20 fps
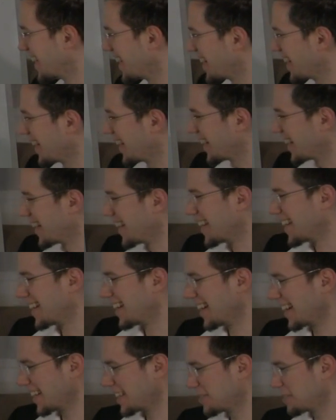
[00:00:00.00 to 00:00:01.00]
Alright,
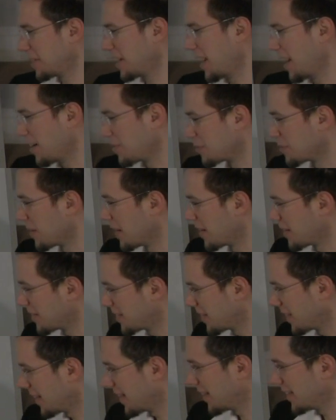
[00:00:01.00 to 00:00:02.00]
next we have
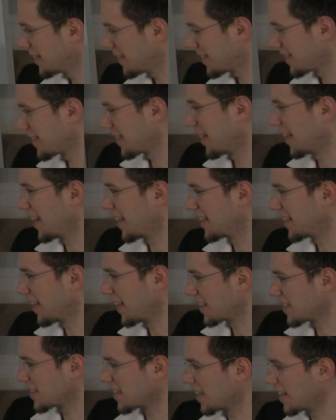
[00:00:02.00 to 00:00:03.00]
minor ninth, and
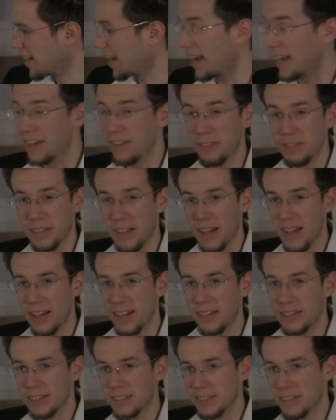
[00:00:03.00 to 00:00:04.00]
that's an A
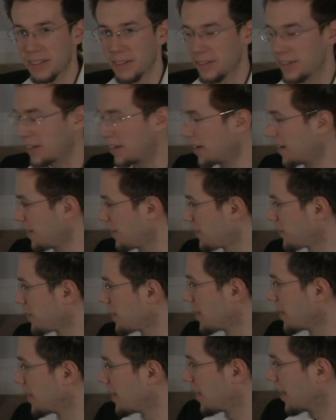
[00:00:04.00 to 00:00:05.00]
flat, okay?
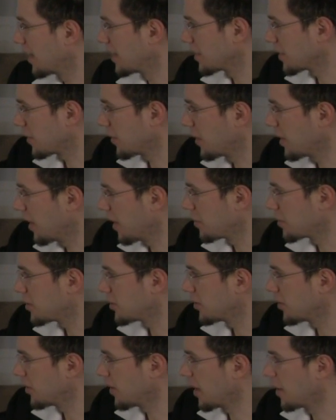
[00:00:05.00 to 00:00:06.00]
And it's going up
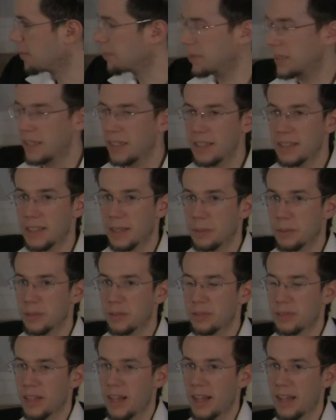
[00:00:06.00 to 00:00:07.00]
to a B double
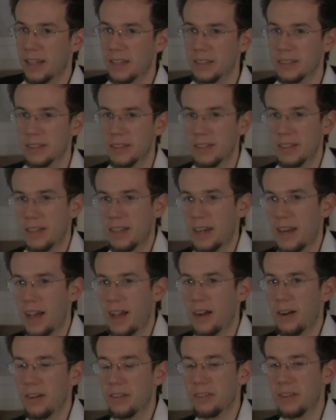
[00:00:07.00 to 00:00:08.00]
flat.
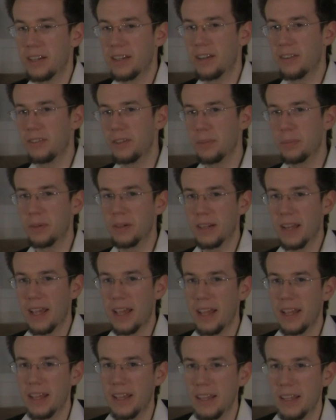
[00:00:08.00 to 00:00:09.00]
Now, if any of you put
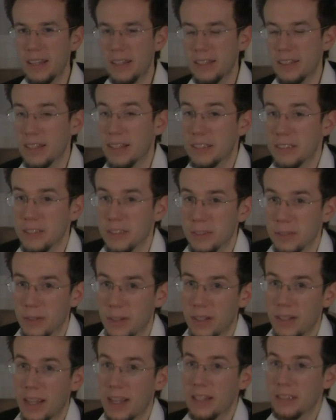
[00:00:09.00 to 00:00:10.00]
A, that's the
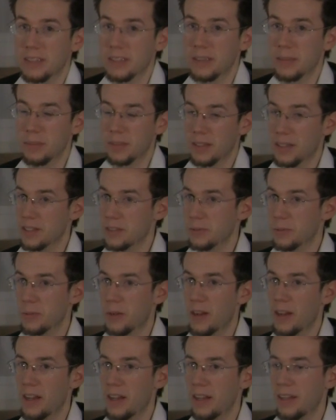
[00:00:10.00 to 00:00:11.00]
wrong answer, because
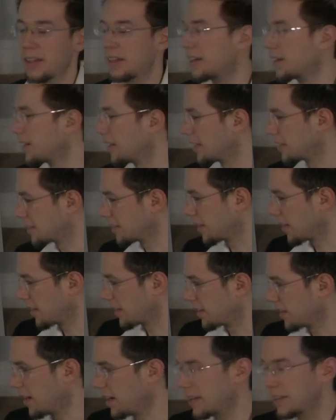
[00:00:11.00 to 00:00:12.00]
why? It's
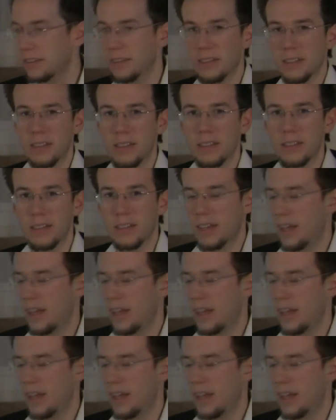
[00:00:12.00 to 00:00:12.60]
not a ninth.